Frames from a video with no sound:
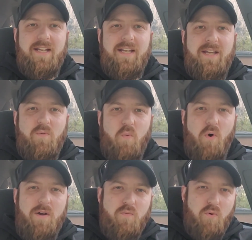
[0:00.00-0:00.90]
In
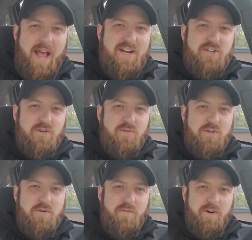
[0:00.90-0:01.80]
what rational
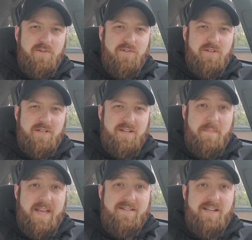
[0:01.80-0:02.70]
universe does it
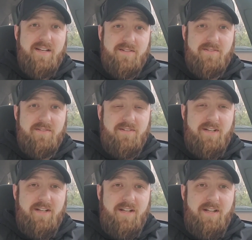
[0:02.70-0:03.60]
make sense
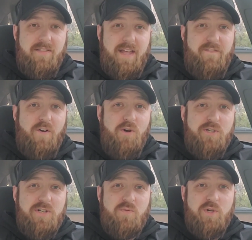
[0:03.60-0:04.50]
that
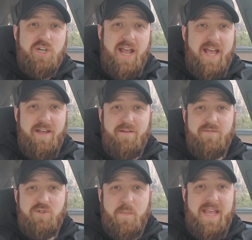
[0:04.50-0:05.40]
functions which
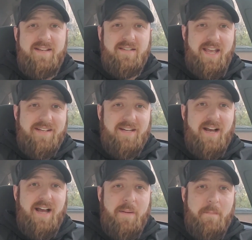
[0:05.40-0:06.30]
have space and
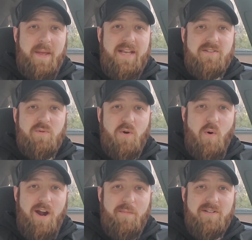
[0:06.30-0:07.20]
time-based
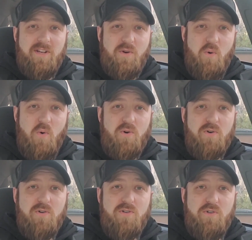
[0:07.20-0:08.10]
requirements in
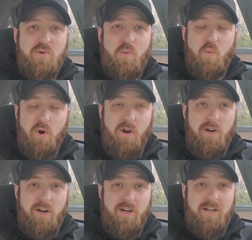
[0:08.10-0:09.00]
order to
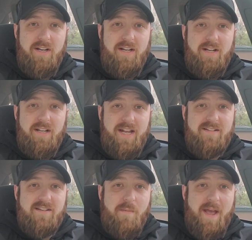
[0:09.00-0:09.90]
work can
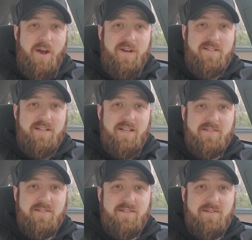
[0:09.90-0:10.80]
somehow
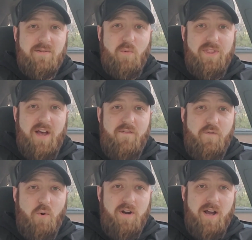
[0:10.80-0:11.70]
exist without
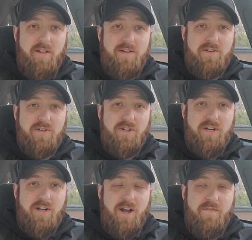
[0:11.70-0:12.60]
foreknowledge
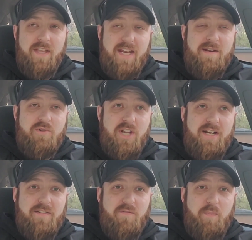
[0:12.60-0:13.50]
of the end
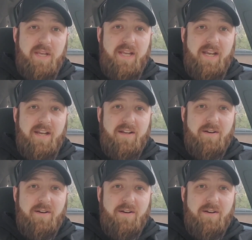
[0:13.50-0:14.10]
objective being